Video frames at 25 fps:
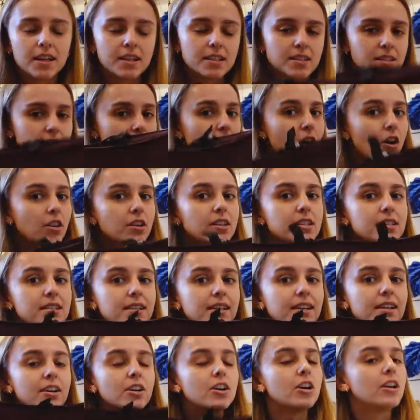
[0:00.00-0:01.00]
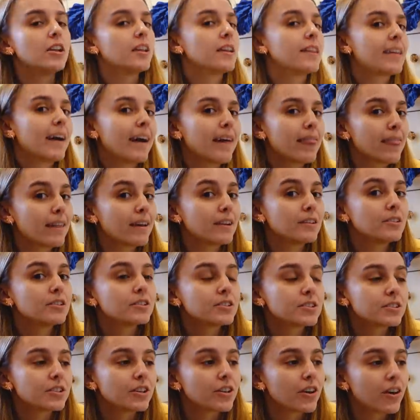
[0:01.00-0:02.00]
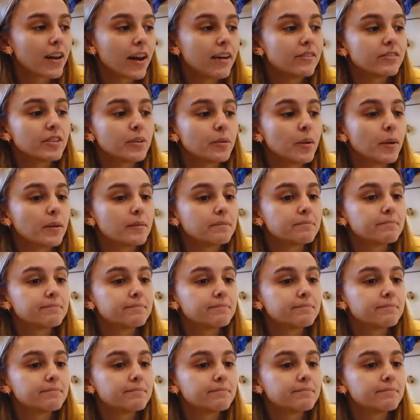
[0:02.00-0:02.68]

is honestly a color that I think looks good on everyone.